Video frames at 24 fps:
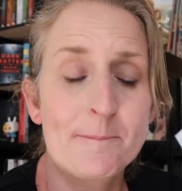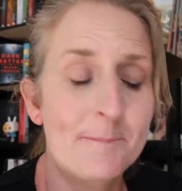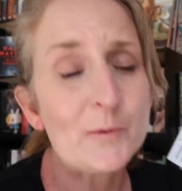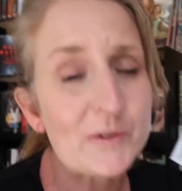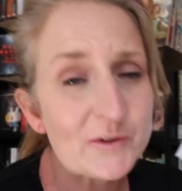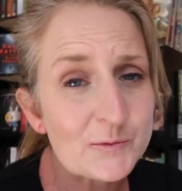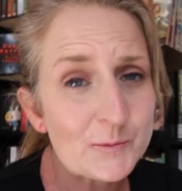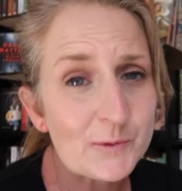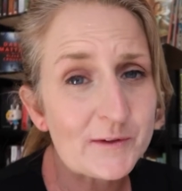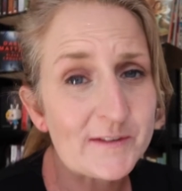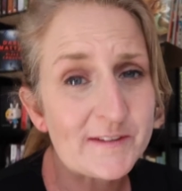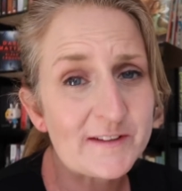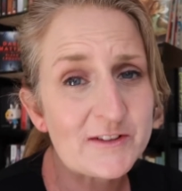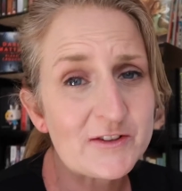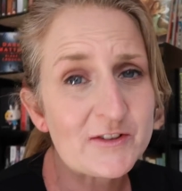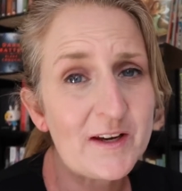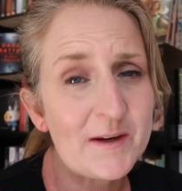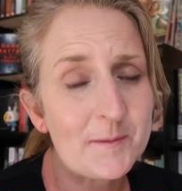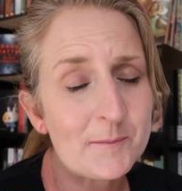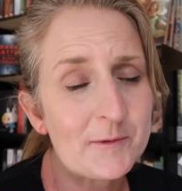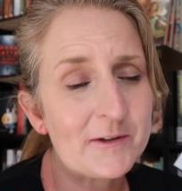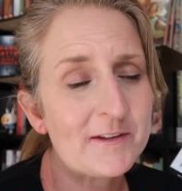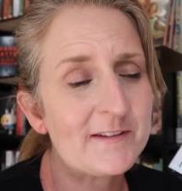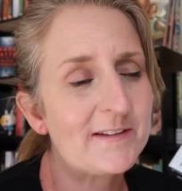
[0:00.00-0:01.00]
which was a
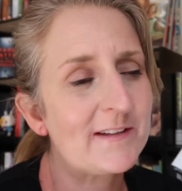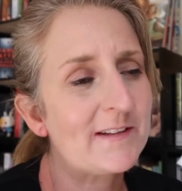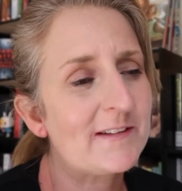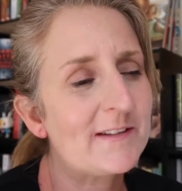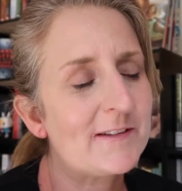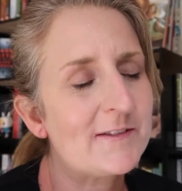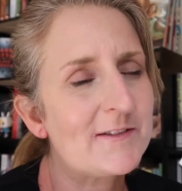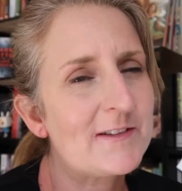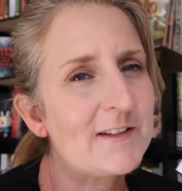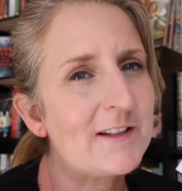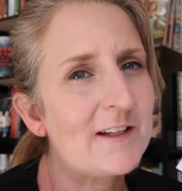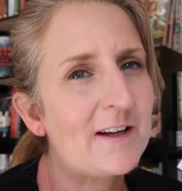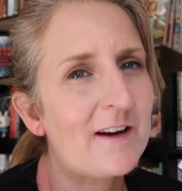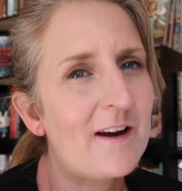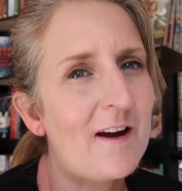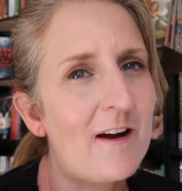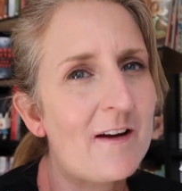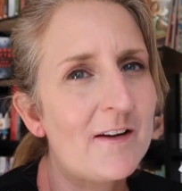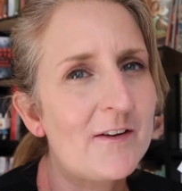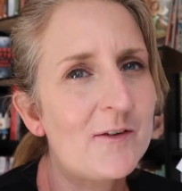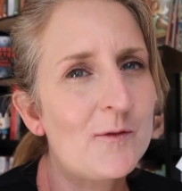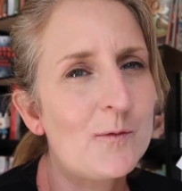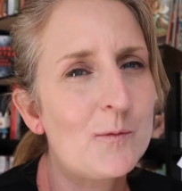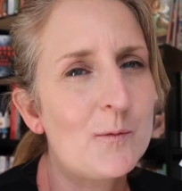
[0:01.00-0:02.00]
shame because as I've said, I
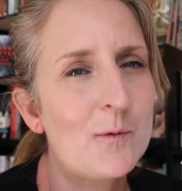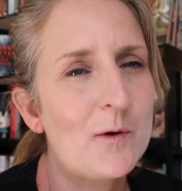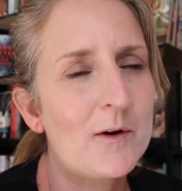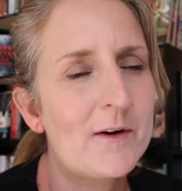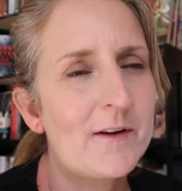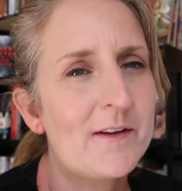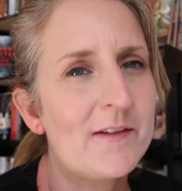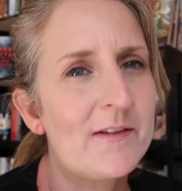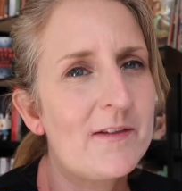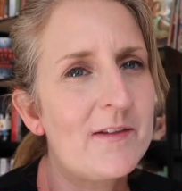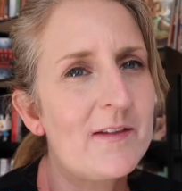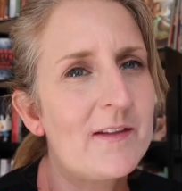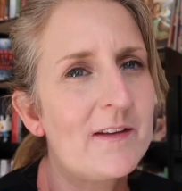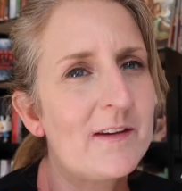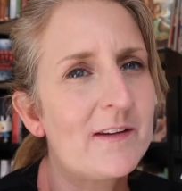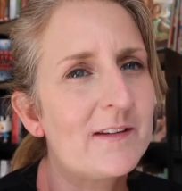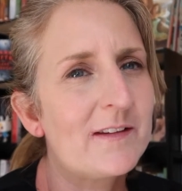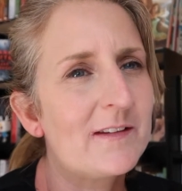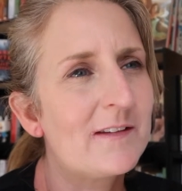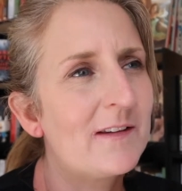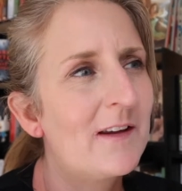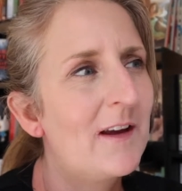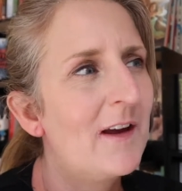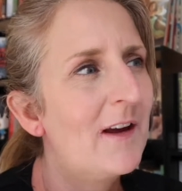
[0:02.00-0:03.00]
kind of wanted
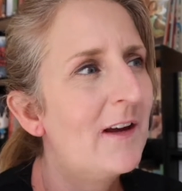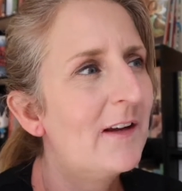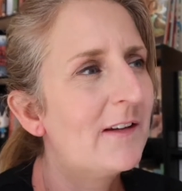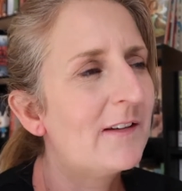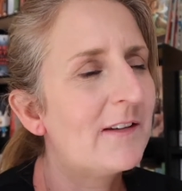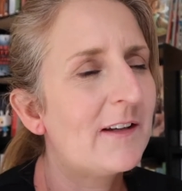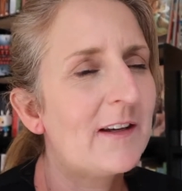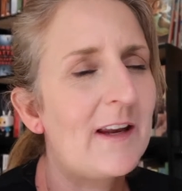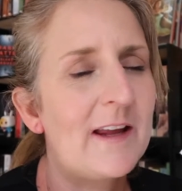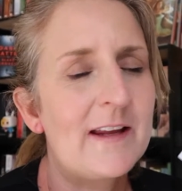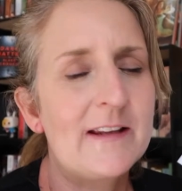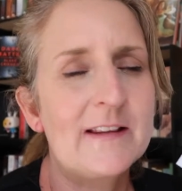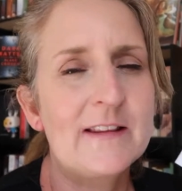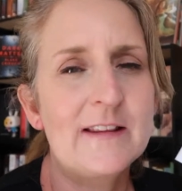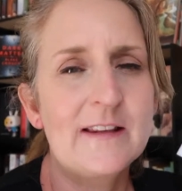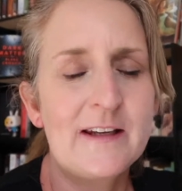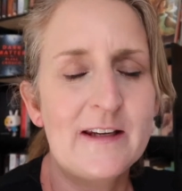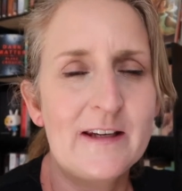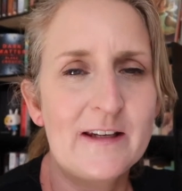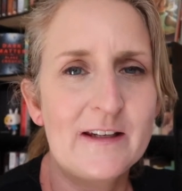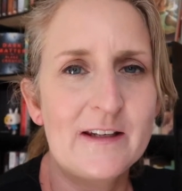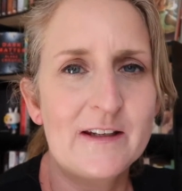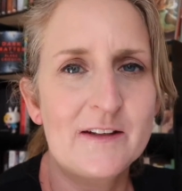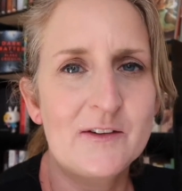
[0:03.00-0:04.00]
this to like
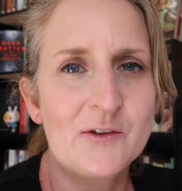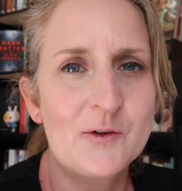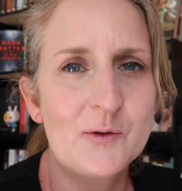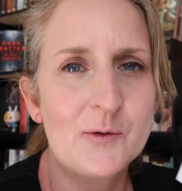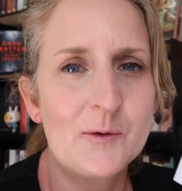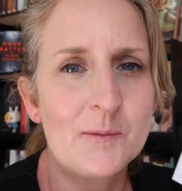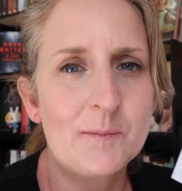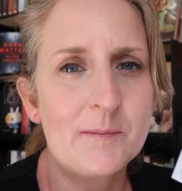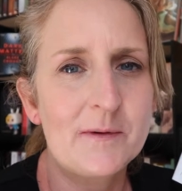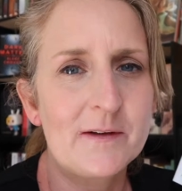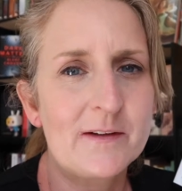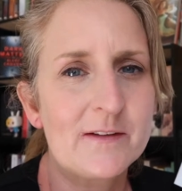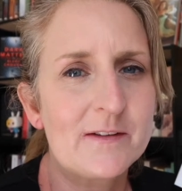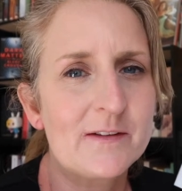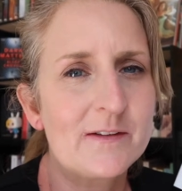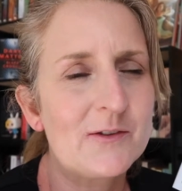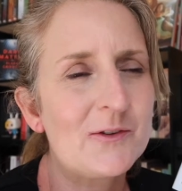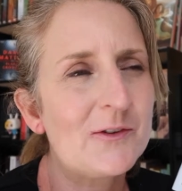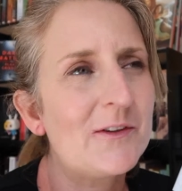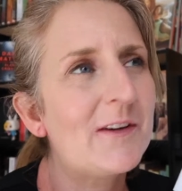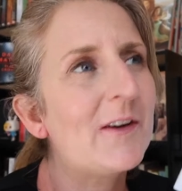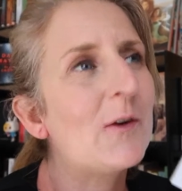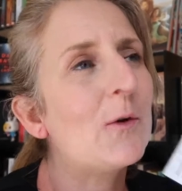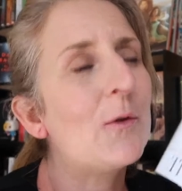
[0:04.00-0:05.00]
lead into a bigger
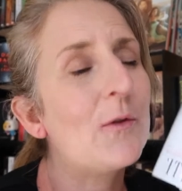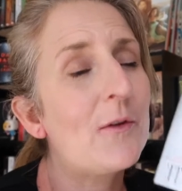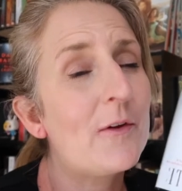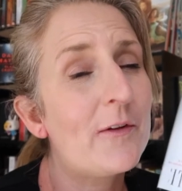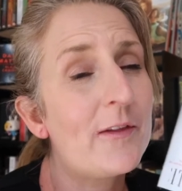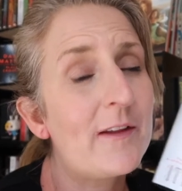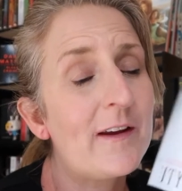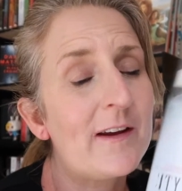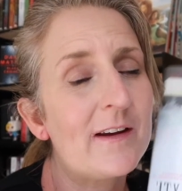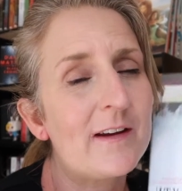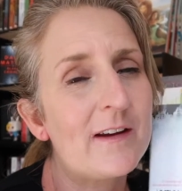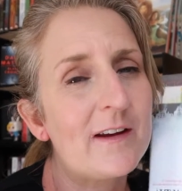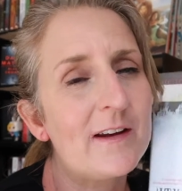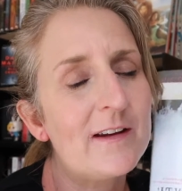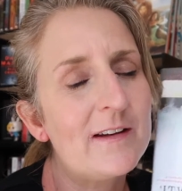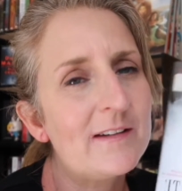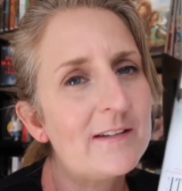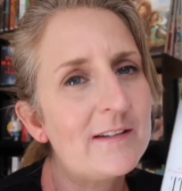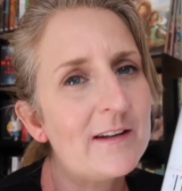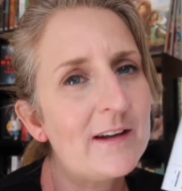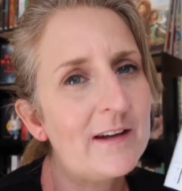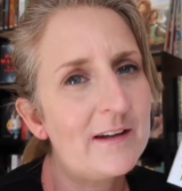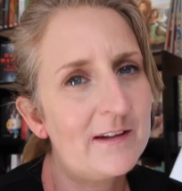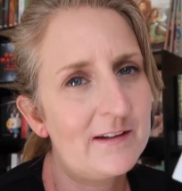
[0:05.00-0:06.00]
story, although there
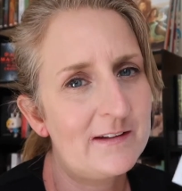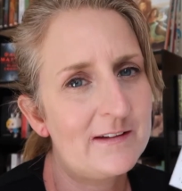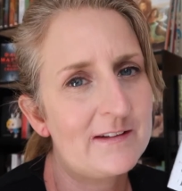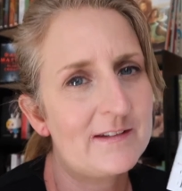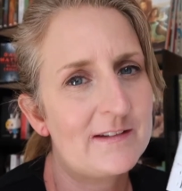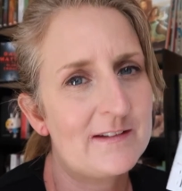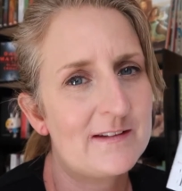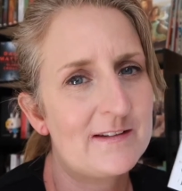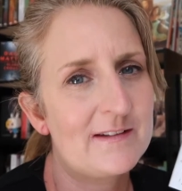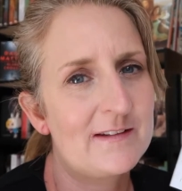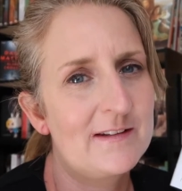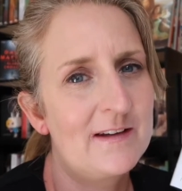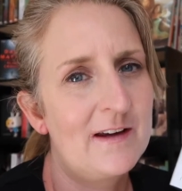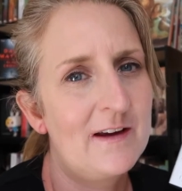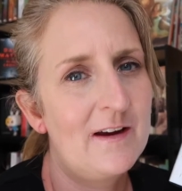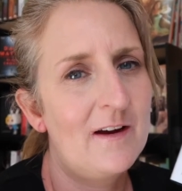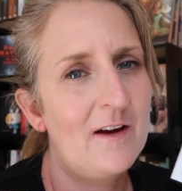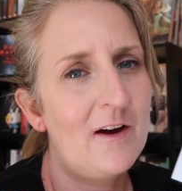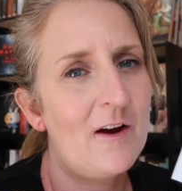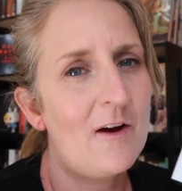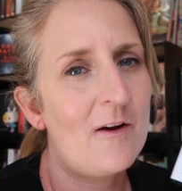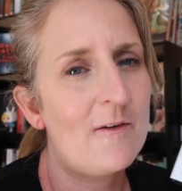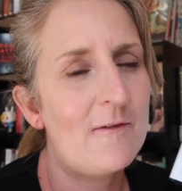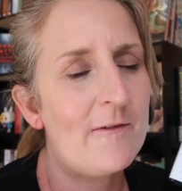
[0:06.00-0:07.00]
is hints
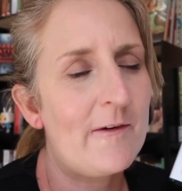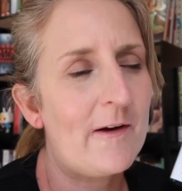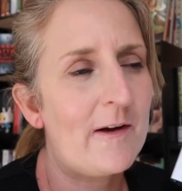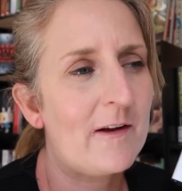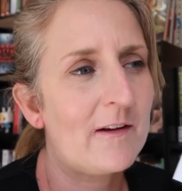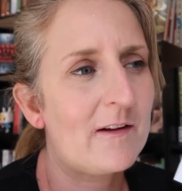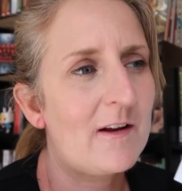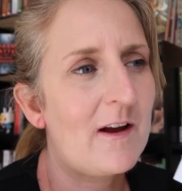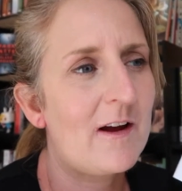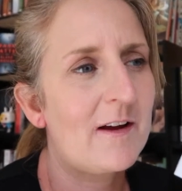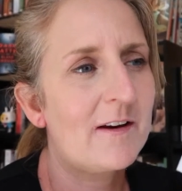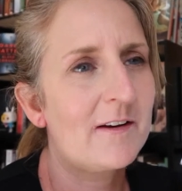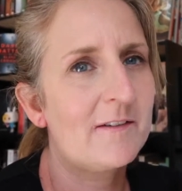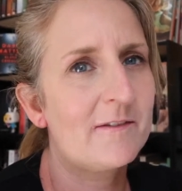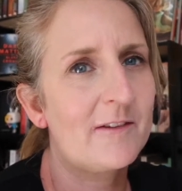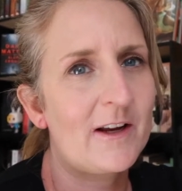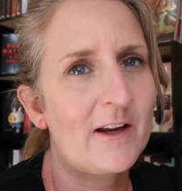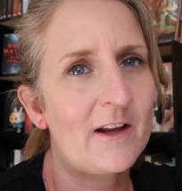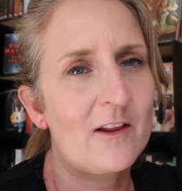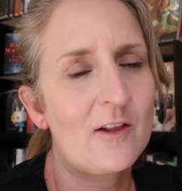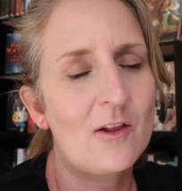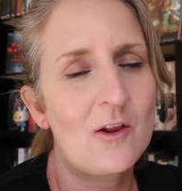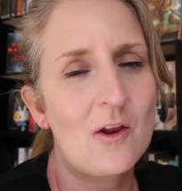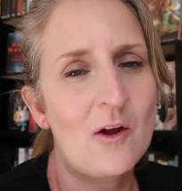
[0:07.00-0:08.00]
of kind of
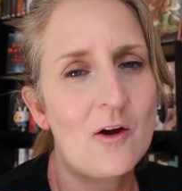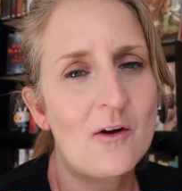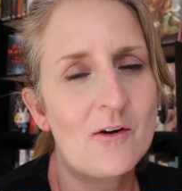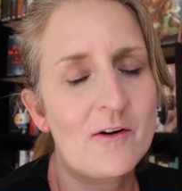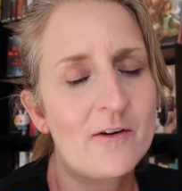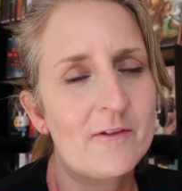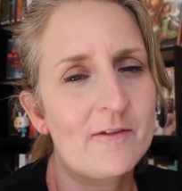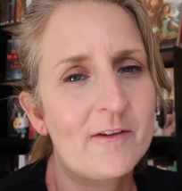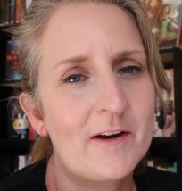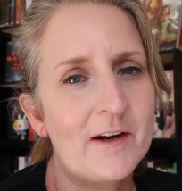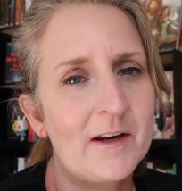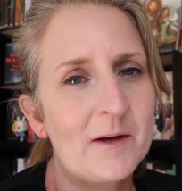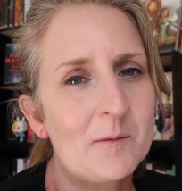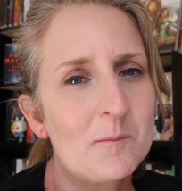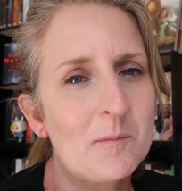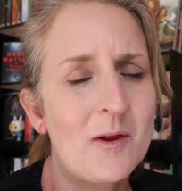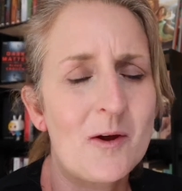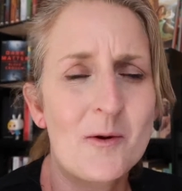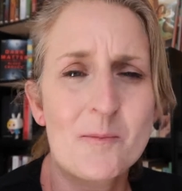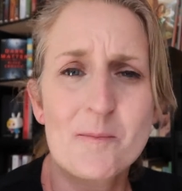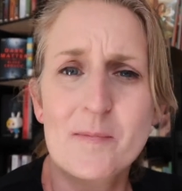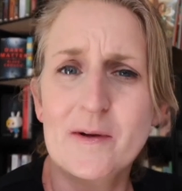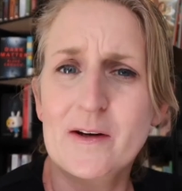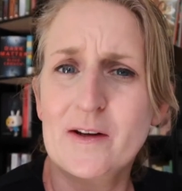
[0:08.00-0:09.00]
like a longer running
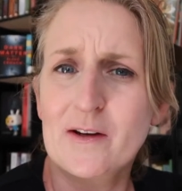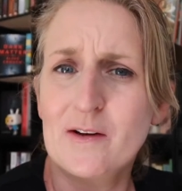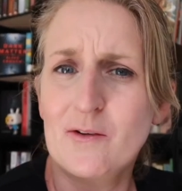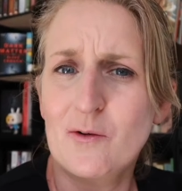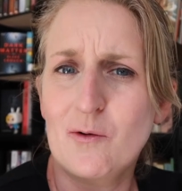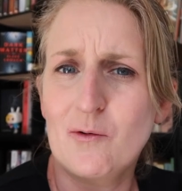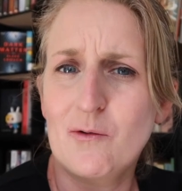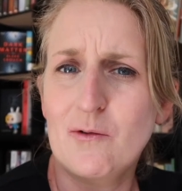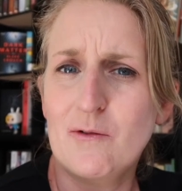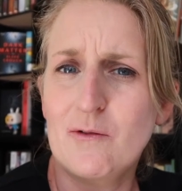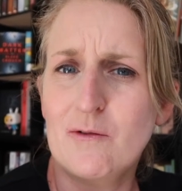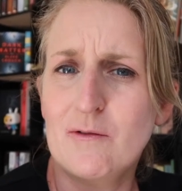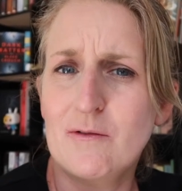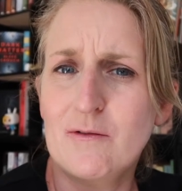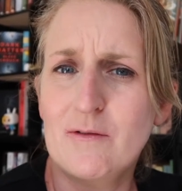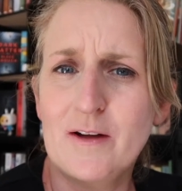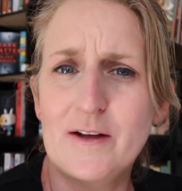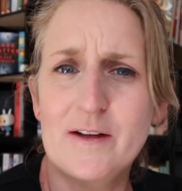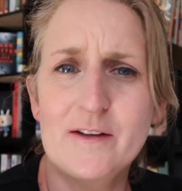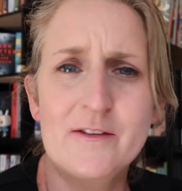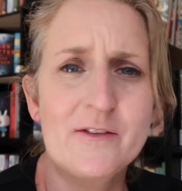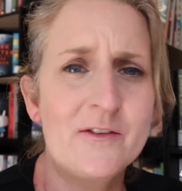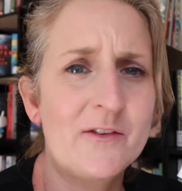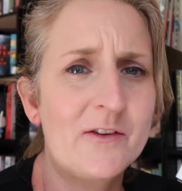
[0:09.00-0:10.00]
plot, but it all
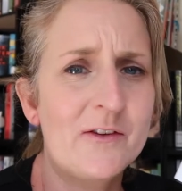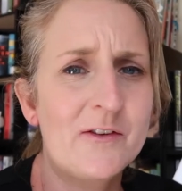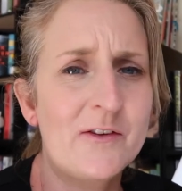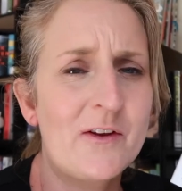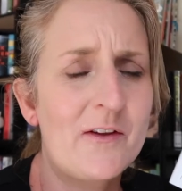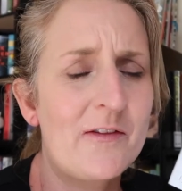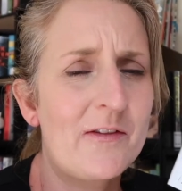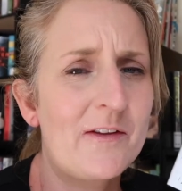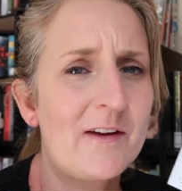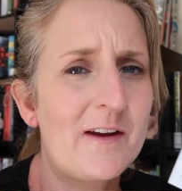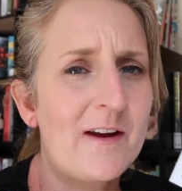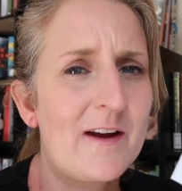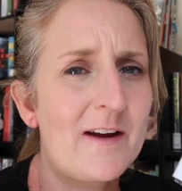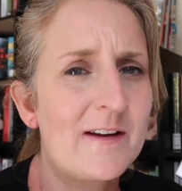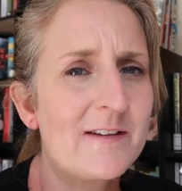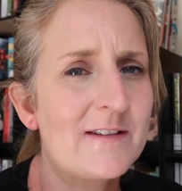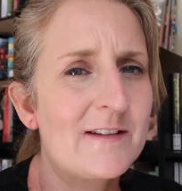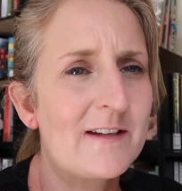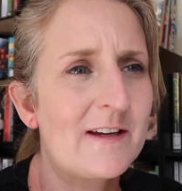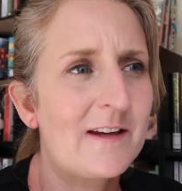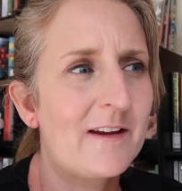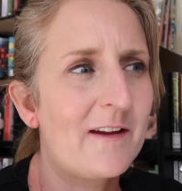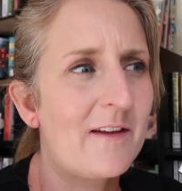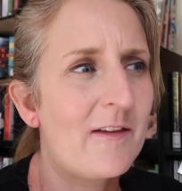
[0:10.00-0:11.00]
hinges on the
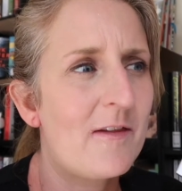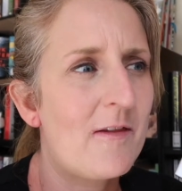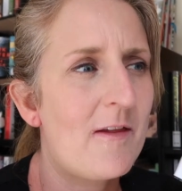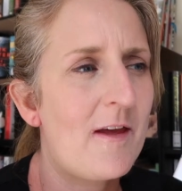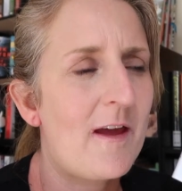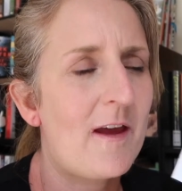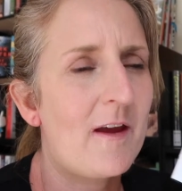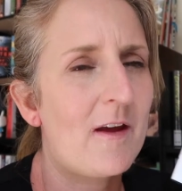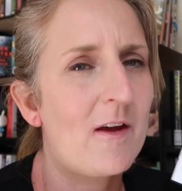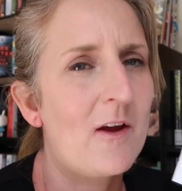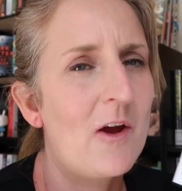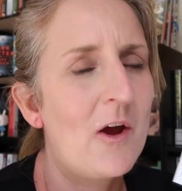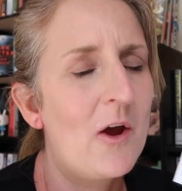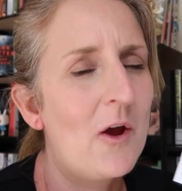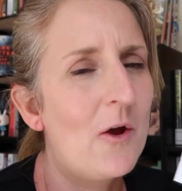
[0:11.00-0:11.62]
idea that